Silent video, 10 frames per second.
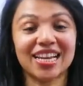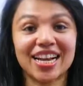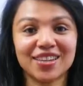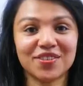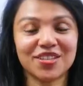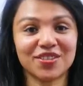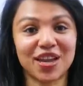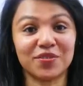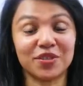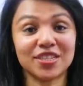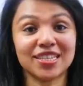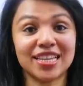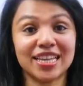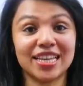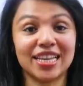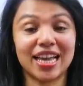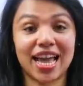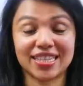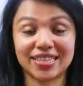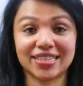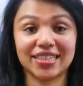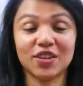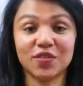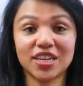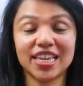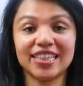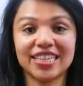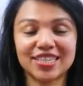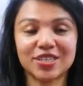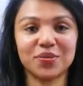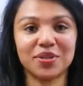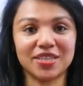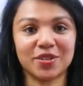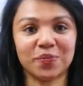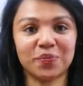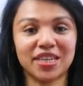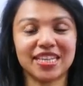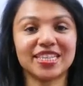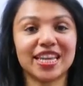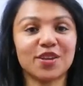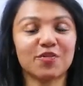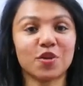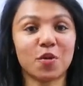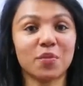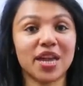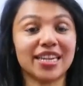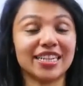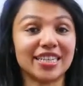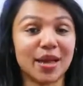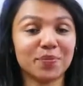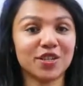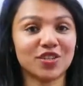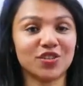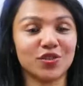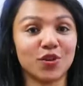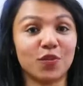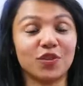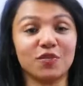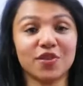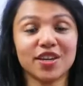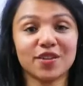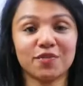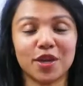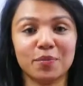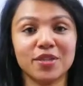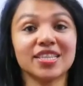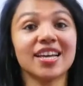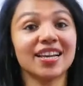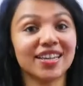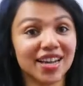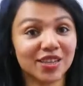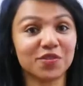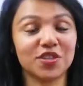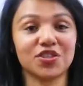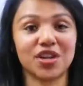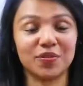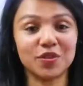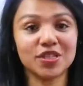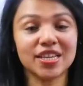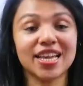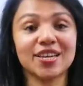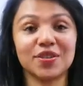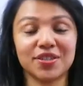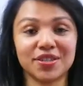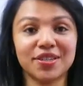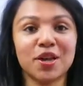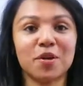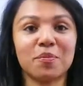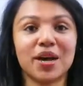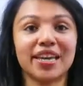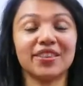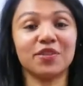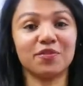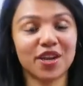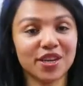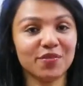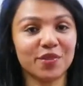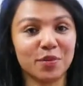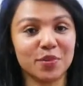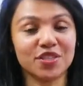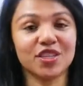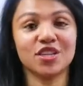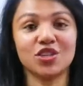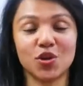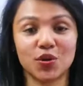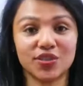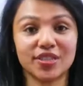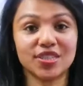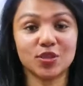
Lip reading: Gulliver's Travels, as given in this unit, is taken from an adaptation of the very famous Gulliver's Travels written by the very famous Jonathan